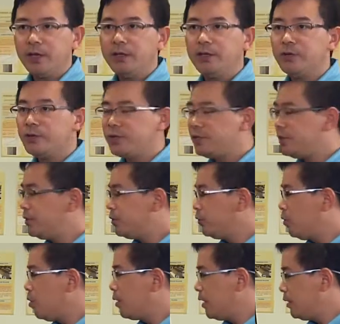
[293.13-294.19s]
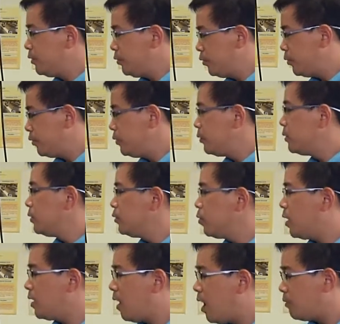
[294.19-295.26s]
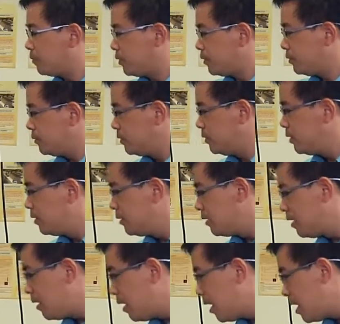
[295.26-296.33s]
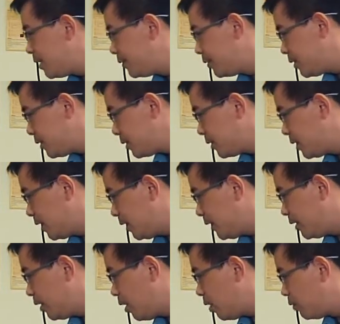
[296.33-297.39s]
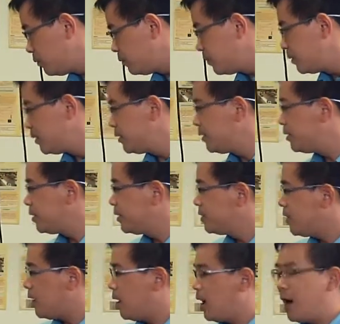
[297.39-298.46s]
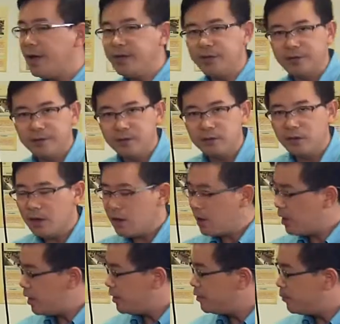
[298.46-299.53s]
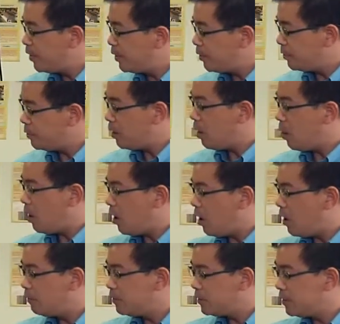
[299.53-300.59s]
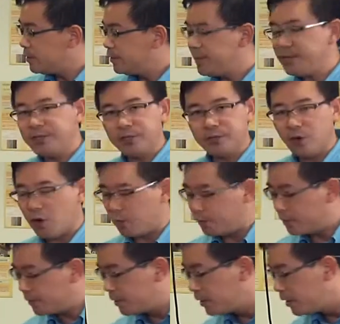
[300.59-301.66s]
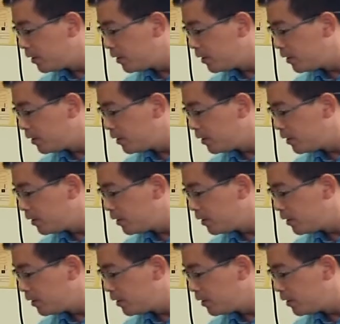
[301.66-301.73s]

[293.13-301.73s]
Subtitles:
You just need to log into your account and click on the icon in the middle of the desktop.